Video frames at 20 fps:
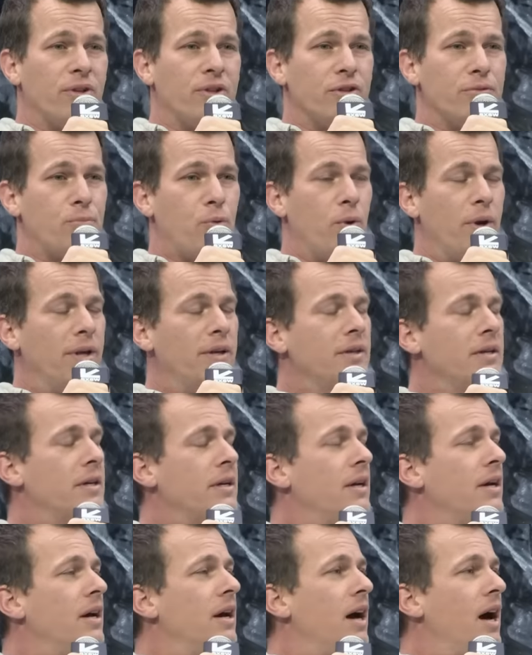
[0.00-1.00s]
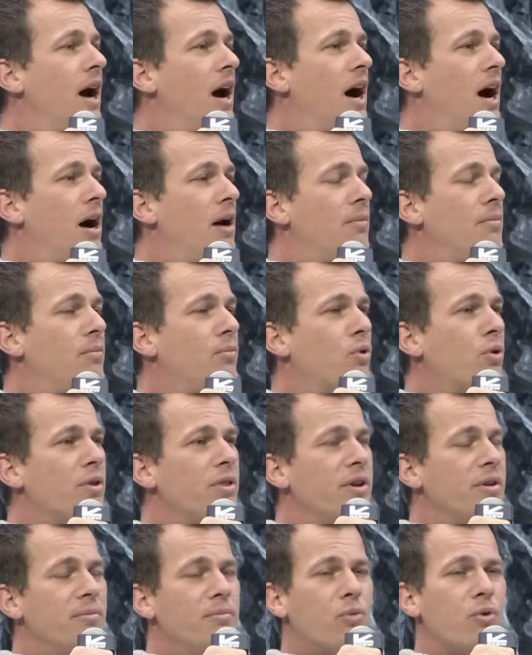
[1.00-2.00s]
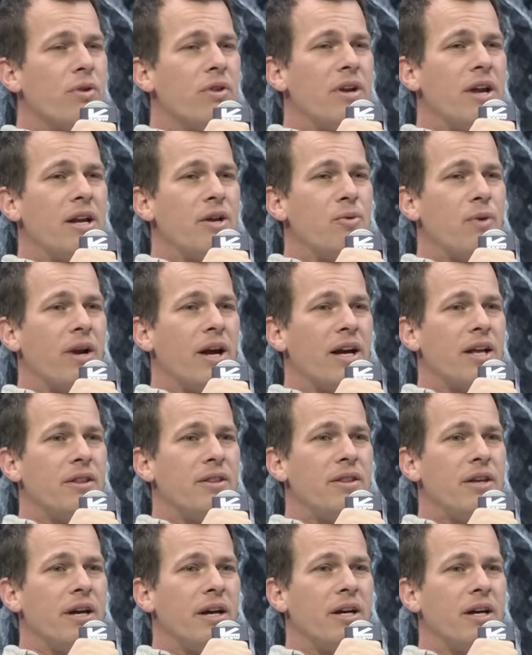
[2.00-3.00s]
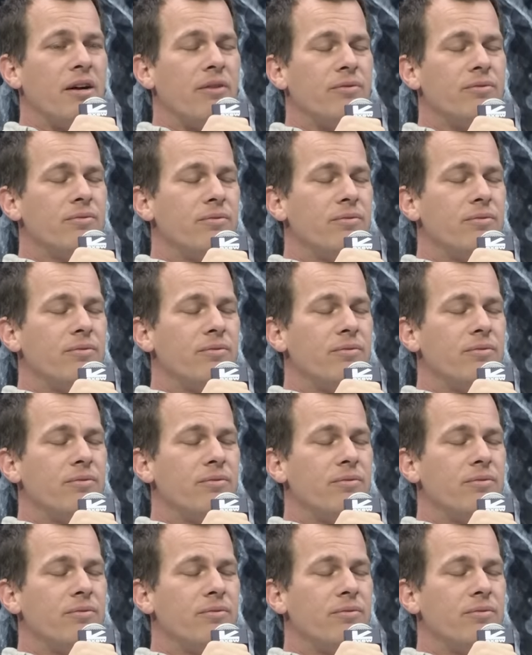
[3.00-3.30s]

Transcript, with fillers: at this point, uh, more than, more than anyone I can think of.